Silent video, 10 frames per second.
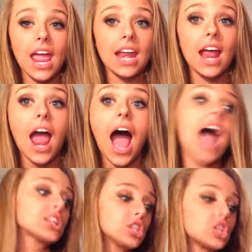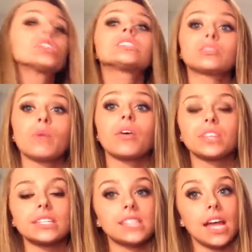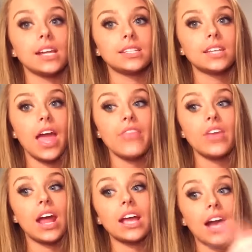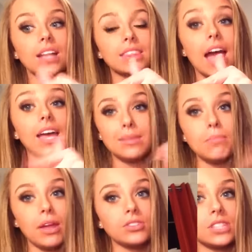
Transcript: and I literally smelled this scent, and then I got that in the mail